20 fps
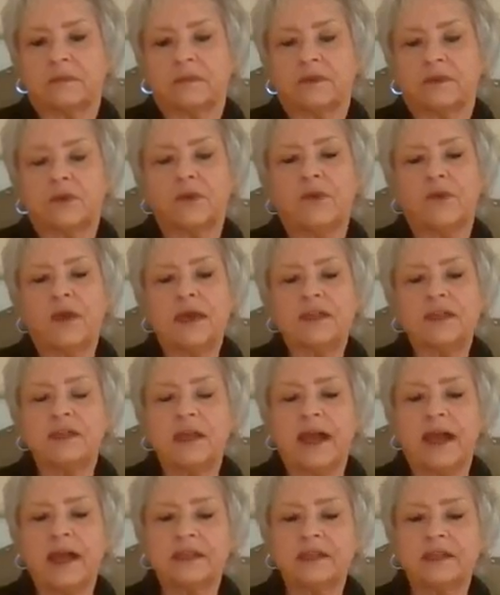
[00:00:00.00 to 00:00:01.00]
So thus
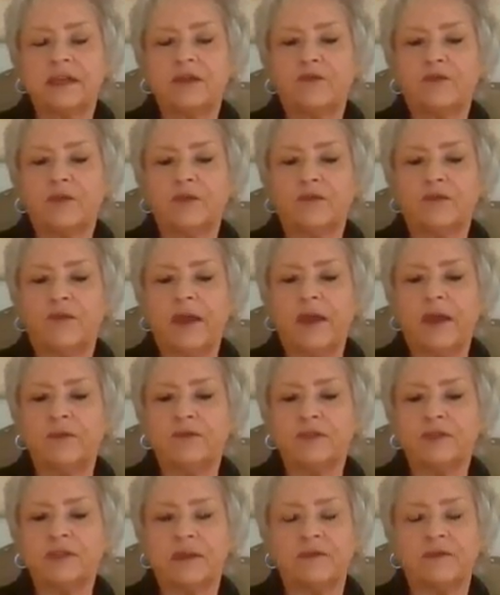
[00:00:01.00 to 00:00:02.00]
asking for
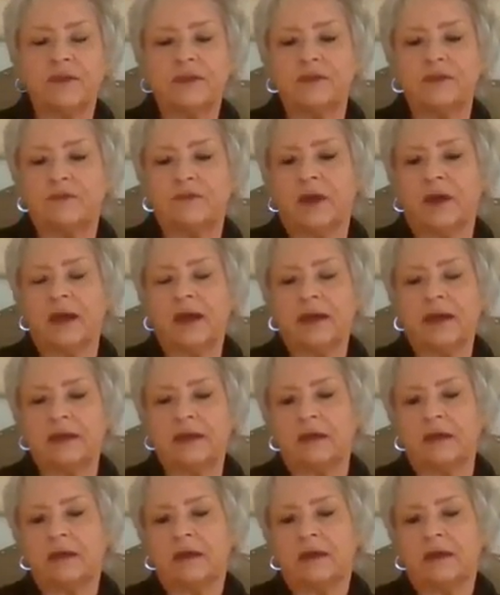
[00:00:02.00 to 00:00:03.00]
favors of the
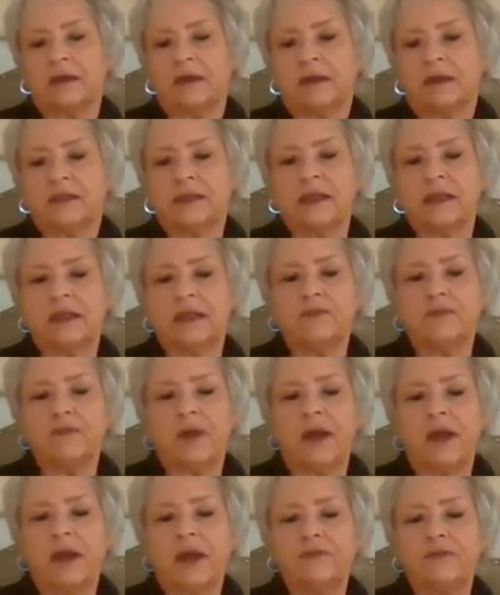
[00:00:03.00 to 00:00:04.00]
divine to give
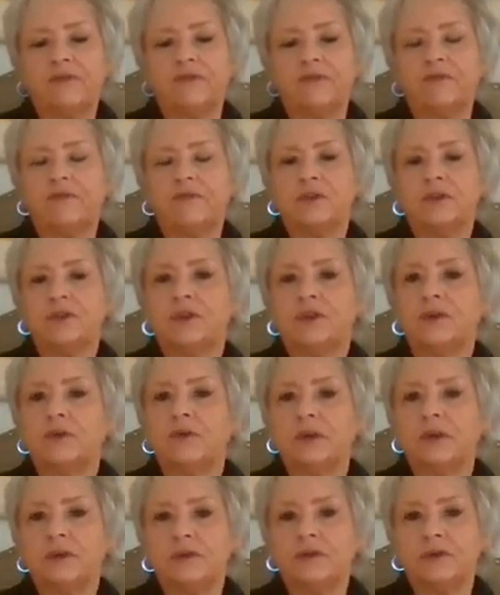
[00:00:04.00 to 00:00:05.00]
life to your
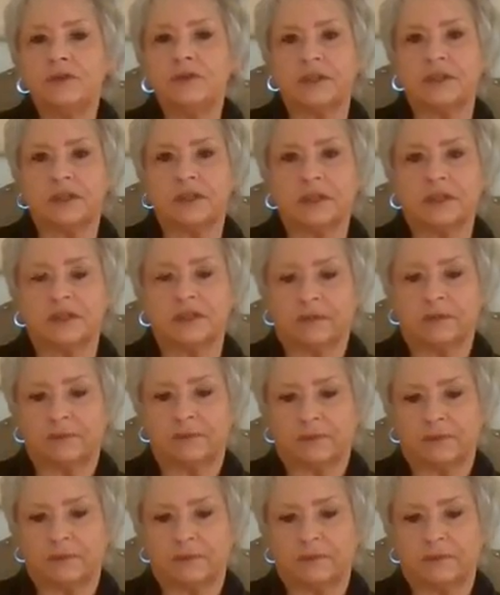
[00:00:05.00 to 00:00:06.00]
illusions,
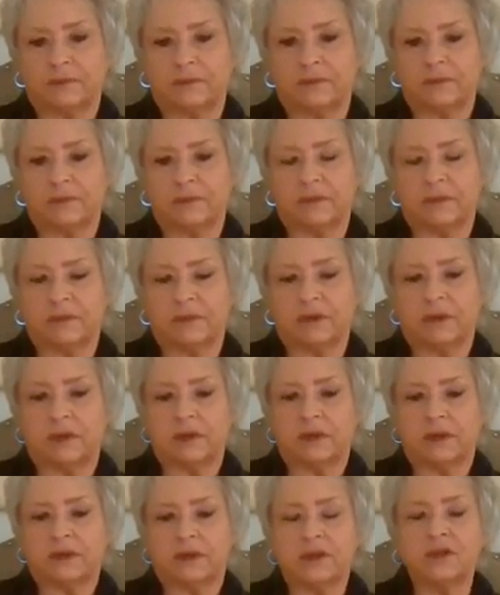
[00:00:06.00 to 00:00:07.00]

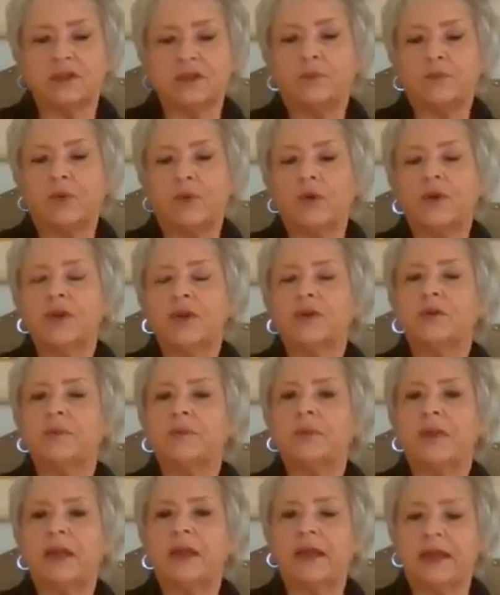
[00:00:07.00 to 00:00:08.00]
to support your
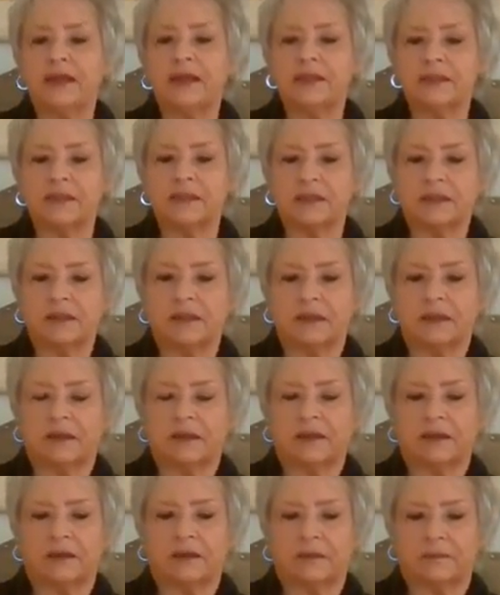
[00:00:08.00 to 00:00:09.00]
place
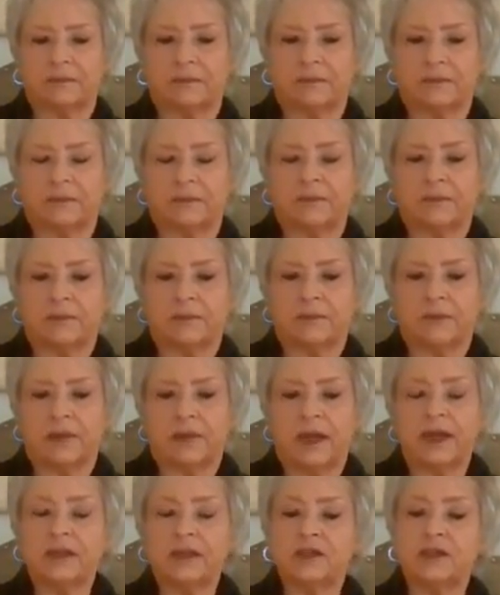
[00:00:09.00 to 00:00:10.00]

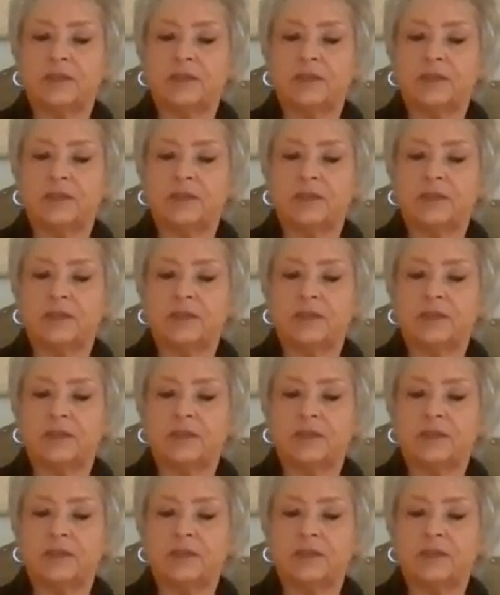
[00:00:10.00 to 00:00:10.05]
and to